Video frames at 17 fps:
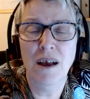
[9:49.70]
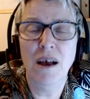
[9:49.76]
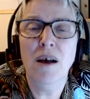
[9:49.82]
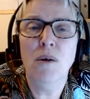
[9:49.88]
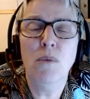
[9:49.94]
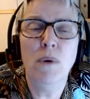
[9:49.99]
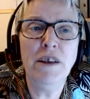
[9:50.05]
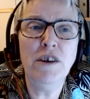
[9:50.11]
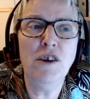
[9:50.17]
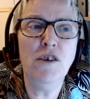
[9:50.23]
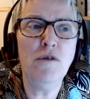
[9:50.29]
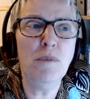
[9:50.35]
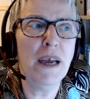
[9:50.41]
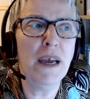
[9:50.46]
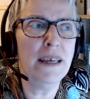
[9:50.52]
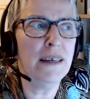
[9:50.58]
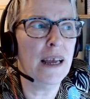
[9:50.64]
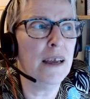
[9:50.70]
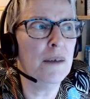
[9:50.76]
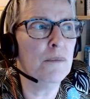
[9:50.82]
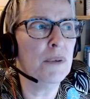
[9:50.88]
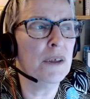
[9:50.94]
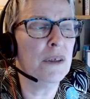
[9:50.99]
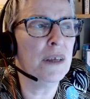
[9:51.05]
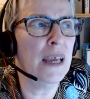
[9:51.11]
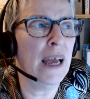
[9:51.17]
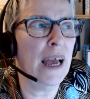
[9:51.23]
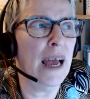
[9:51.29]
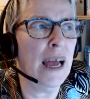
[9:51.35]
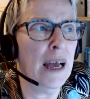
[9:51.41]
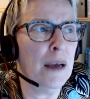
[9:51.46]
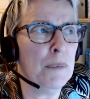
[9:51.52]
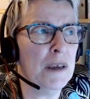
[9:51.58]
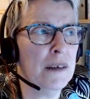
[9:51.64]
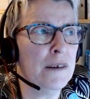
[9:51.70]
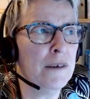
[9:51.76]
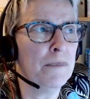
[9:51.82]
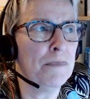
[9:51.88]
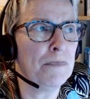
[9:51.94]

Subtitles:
When you've made empathy a habit,